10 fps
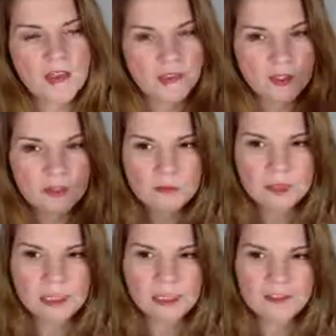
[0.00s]
and then your
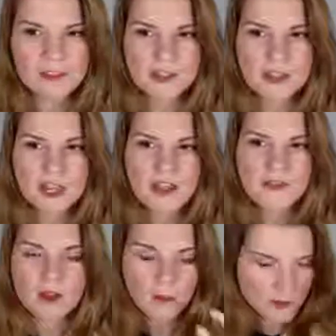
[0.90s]
beliefs,
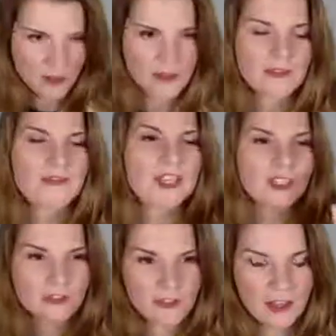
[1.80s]
then
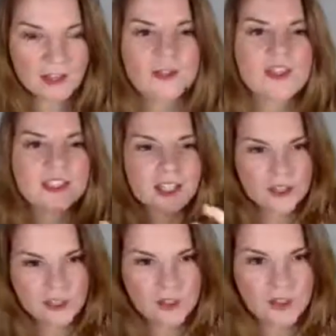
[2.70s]
your values and then your
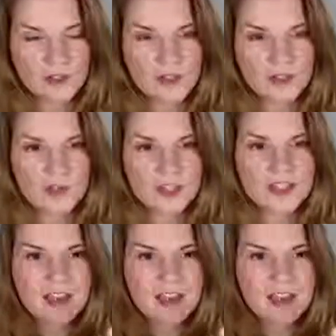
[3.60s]
illustrative stories,